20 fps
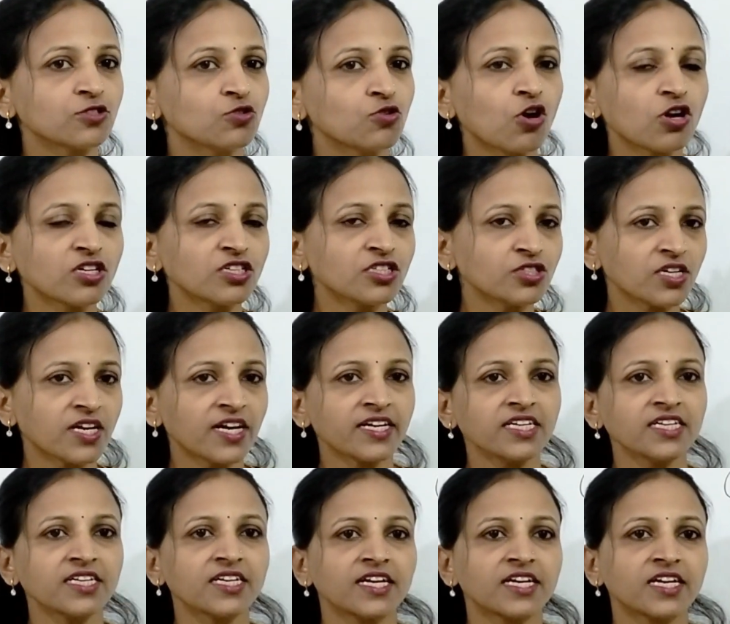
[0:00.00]

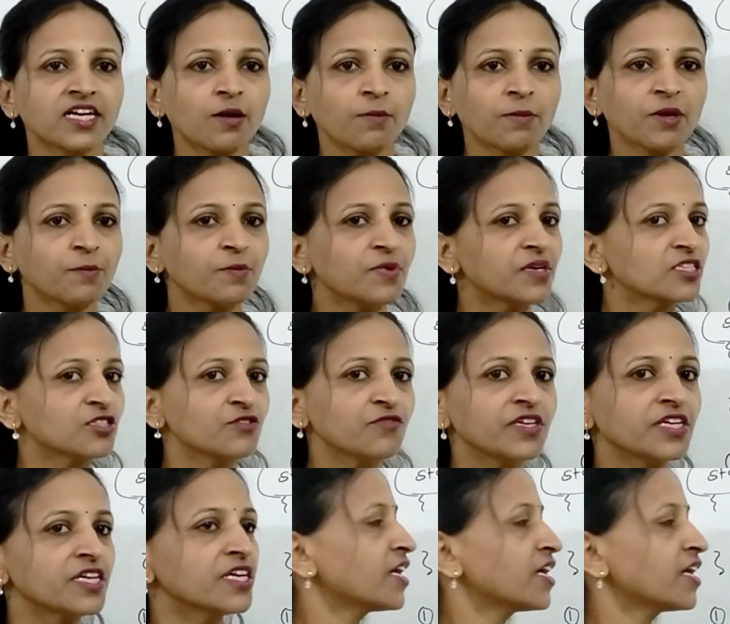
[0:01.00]
Non-static data members we